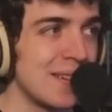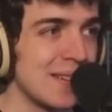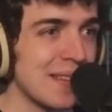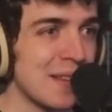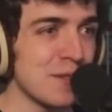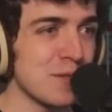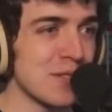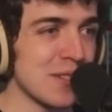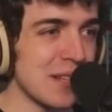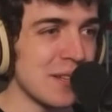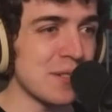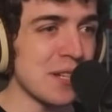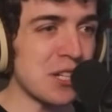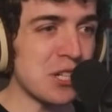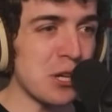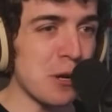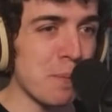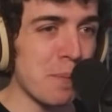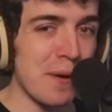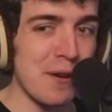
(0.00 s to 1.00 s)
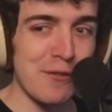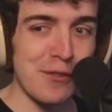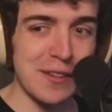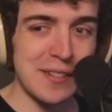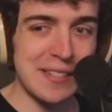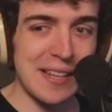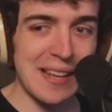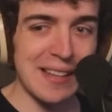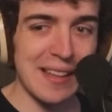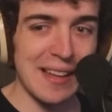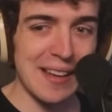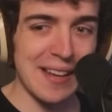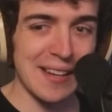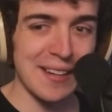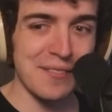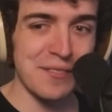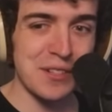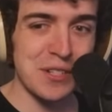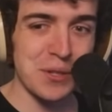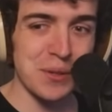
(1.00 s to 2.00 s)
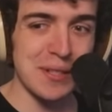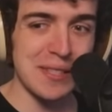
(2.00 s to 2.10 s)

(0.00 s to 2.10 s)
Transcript: That was, that was actually a pretty fun daily. I kind of enjoyed